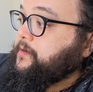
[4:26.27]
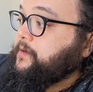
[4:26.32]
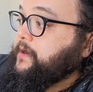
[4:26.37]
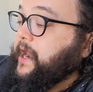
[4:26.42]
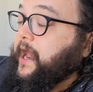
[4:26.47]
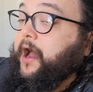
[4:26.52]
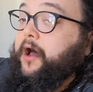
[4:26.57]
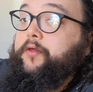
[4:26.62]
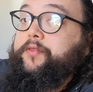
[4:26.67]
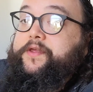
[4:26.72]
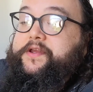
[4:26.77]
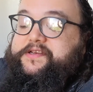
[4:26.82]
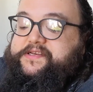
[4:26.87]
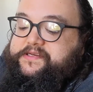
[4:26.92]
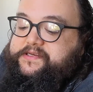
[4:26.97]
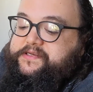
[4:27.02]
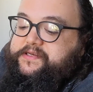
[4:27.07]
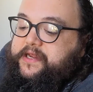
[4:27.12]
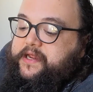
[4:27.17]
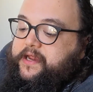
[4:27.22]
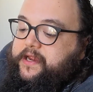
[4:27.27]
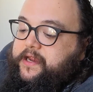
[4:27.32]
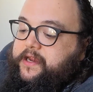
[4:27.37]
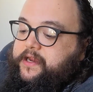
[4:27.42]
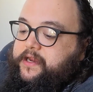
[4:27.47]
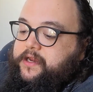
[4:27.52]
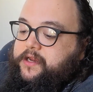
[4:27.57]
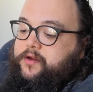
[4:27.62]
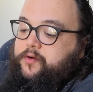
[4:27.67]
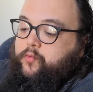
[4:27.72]
Now,
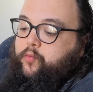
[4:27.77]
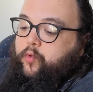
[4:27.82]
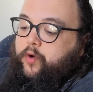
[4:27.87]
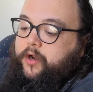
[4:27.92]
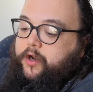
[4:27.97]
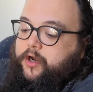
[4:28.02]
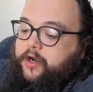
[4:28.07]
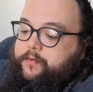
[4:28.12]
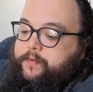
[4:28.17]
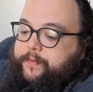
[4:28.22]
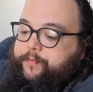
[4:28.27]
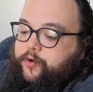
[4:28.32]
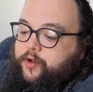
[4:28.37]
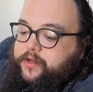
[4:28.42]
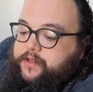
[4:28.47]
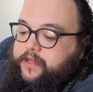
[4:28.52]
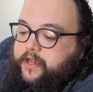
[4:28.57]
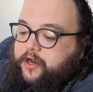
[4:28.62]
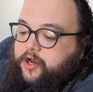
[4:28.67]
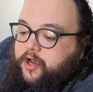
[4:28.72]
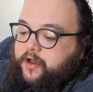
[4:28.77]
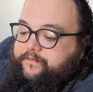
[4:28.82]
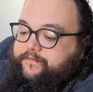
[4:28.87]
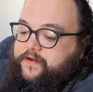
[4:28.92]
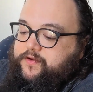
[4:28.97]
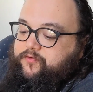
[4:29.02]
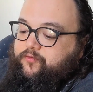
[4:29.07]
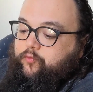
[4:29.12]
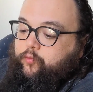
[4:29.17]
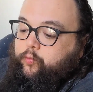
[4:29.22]
we're going to be putting that
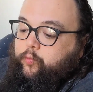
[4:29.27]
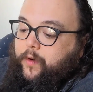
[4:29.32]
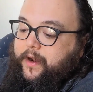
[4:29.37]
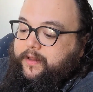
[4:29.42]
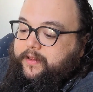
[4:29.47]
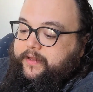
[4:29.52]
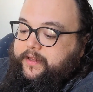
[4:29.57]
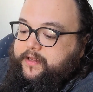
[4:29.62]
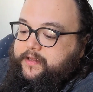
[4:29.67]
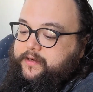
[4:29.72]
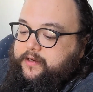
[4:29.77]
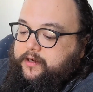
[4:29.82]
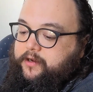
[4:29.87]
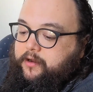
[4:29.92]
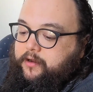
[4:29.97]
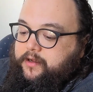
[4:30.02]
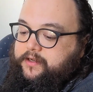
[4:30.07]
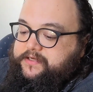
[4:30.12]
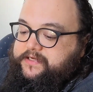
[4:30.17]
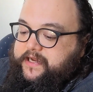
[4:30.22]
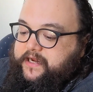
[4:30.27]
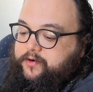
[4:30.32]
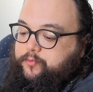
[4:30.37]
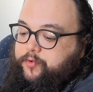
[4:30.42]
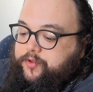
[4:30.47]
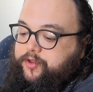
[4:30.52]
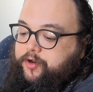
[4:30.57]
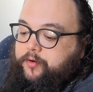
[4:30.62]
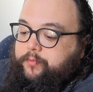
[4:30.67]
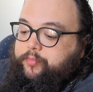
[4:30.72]
coffee directly into
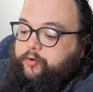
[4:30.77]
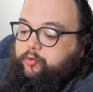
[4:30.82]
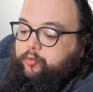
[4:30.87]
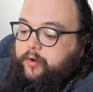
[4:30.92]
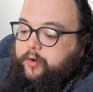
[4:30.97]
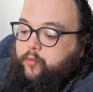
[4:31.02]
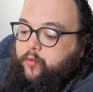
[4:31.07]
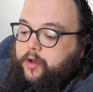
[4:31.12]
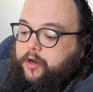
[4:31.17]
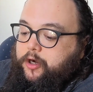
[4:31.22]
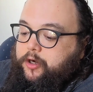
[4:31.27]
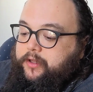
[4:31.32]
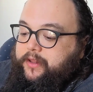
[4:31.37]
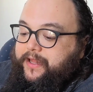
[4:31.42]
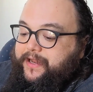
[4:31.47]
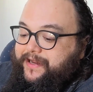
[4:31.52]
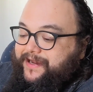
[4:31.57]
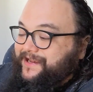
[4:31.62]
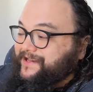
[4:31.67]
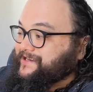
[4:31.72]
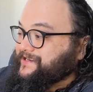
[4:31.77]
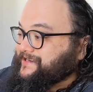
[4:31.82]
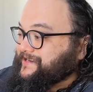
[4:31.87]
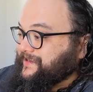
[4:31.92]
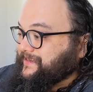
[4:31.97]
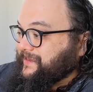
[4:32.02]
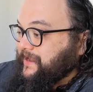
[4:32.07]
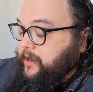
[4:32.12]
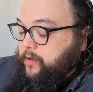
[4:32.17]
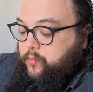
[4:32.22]
contact with our brewing water and letting it
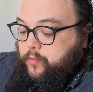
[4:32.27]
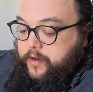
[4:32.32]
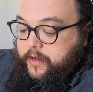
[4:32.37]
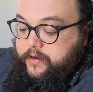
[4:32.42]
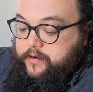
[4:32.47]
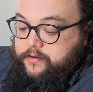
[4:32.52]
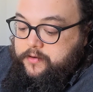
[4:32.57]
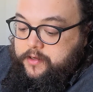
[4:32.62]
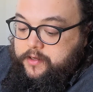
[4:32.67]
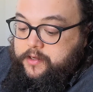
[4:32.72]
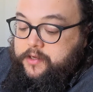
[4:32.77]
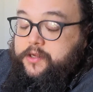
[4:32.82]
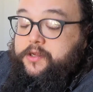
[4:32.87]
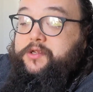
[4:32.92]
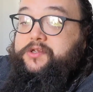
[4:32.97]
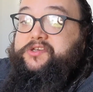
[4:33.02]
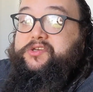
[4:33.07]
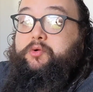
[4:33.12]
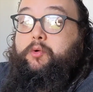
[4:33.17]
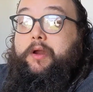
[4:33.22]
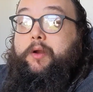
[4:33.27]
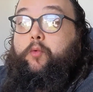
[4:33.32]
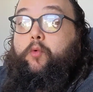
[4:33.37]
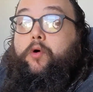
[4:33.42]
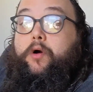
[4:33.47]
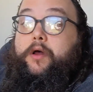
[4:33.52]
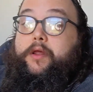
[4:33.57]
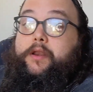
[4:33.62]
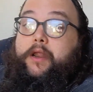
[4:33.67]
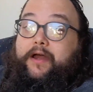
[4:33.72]
sit that way. So
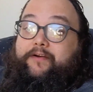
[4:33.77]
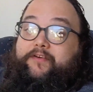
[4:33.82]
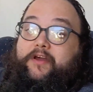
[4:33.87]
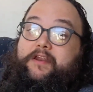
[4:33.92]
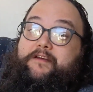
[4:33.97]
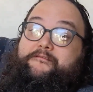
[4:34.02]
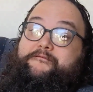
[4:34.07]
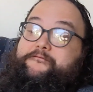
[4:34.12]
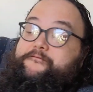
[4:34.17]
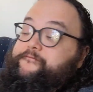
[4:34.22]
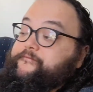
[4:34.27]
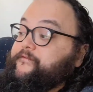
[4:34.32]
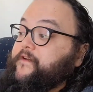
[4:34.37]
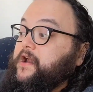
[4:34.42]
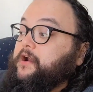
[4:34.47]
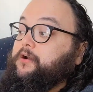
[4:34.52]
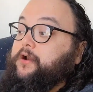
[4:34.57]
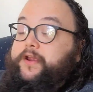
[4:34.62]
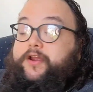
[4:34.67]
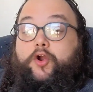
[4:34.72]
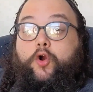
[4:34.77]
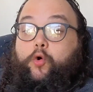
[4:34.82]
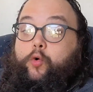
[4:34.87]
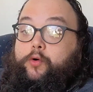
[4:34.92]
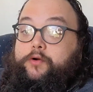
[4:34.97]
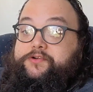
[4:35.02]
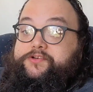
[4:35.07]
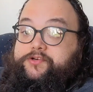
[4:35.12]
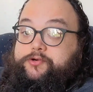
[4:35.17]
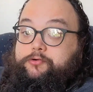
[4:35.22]
I've got a very
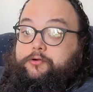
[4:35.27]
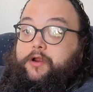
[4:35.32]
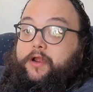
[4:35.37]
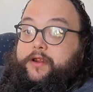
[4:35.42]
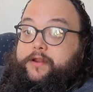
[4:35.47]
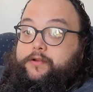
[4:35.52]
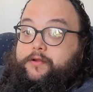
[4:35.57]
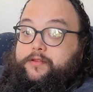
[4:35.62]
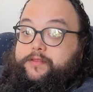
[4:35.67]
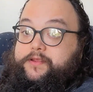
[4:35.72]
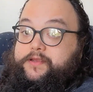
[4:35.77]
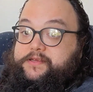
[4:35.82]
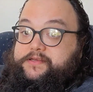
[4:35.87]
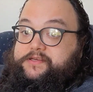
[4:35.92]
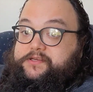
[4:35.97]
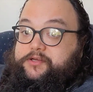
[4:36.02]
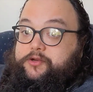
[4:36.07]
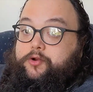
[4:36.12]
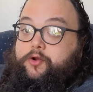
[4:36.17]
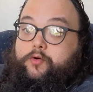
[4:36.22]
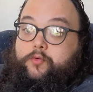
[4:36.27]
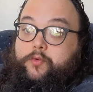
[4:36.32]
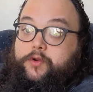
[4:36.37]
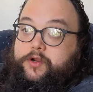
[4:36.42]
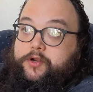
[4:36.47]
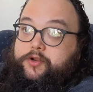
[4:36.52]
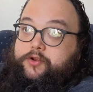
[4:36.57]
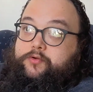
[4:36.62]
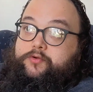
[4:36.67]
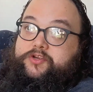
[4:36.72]
coarse grind on this. You don't
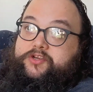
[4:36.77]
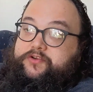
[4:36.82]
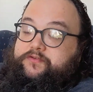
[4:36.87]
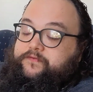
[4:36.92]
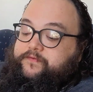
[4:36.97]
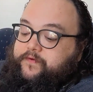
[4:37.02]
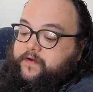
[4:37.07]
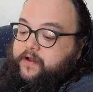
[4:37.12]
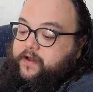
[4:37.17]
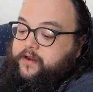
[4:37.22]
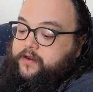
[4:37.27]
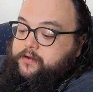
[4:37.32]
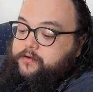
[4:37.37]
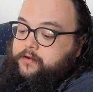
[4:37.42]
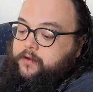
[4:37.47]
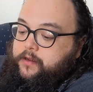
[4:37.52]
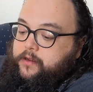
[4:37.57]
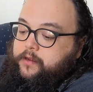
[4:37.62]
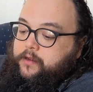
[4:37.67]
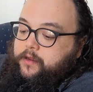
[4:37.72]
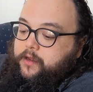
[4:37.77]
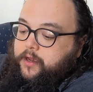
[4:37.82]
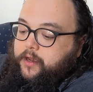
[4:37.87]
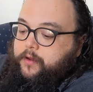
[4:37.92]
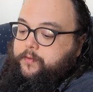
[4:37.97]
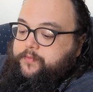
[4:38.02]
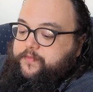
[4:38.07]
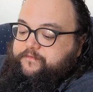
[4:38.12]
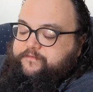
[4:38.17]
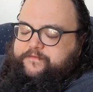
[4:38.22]
want to do too fine.
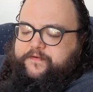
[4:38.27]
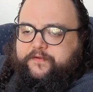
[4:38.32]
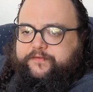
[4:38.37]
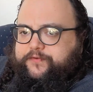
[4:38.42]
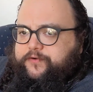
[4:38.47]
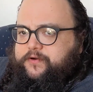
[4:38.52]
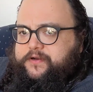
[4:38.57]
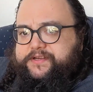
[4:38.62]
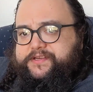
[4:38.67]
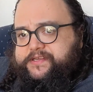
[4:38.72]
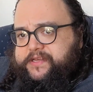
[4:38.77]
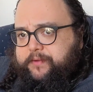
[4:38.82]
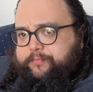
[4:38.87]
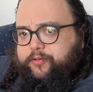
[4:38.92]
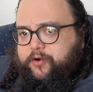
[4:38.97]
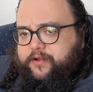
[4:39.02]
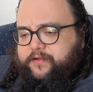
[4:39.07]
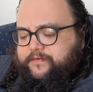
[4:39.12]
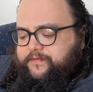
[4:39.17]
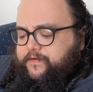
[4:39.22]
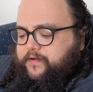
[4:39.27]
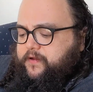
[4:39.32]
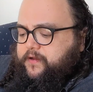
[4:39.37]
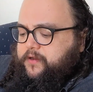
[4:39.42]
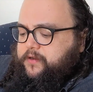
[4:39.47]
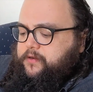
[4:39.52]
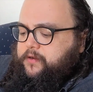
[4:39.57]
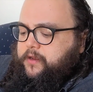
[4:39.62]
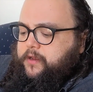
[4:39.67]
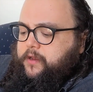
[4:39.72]
The filter is set pretty
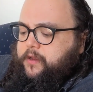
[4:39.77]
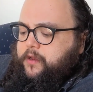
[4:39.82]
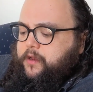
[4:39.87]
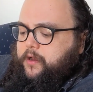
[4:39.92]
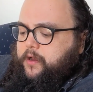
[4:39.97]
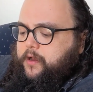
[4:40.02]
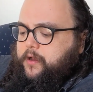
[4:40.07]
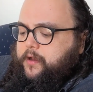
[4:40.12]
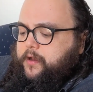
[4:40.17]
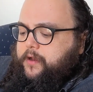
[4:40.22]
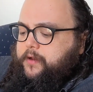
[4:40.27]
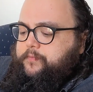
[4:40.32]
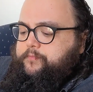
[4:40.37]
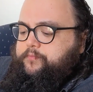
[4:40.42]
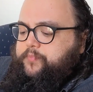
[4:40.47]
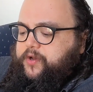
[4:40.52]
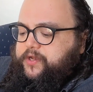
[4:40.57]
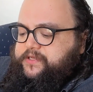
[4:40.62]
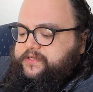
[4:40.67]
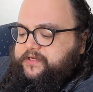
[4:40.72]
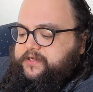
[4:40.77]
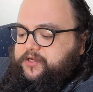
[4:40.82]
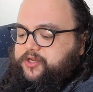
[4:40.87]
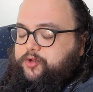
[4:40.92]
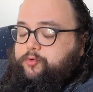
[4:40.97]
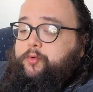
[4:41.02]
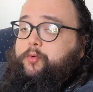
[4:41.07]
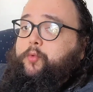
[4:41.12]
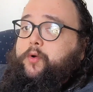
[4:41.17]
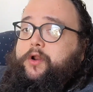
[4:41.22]
fine, but
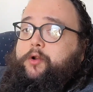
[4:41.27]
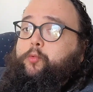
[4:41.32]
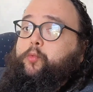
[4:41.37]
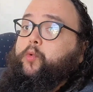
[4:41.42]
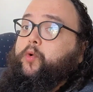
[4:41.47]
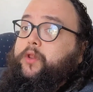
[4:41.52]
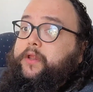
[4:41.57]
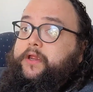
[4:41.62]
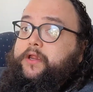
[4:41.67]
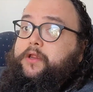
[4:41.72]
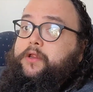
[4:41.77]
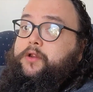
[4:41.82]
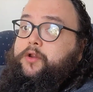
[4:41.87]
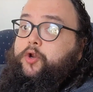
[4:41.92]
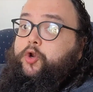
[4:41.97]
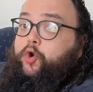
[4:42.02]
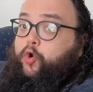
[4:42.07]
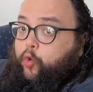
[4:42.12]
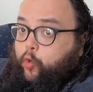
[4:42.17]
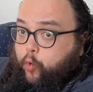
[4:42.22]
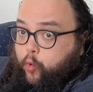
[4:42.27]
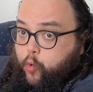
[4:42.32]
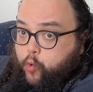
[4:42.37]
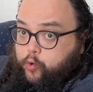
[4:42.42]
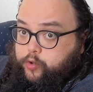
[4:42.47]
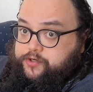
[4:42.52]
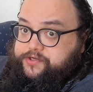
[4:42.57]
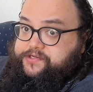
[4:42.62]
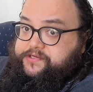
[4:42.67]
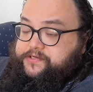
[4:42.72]
you would want a really
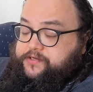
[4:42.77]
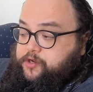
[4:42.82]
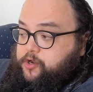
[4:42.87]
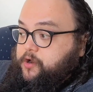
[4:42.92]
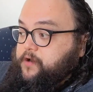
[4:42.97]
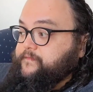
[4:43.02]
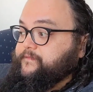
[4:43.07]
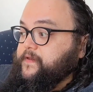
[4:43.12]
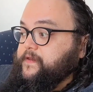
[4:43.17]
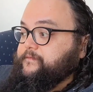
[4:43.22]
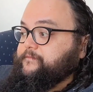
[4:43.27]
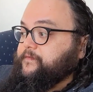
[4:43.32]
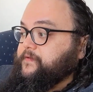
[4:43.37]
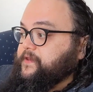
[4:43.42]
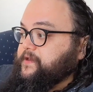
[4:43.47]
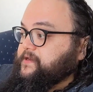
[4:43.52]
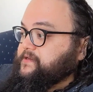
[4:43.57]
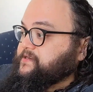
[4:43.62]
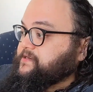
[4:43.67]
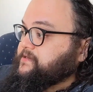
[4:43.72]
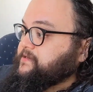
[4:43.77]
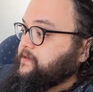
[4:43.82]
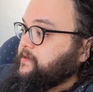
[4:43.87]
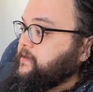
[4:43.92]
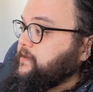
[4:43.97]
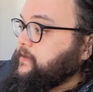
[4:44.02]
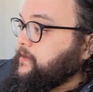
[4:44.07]
coarse coffee for this.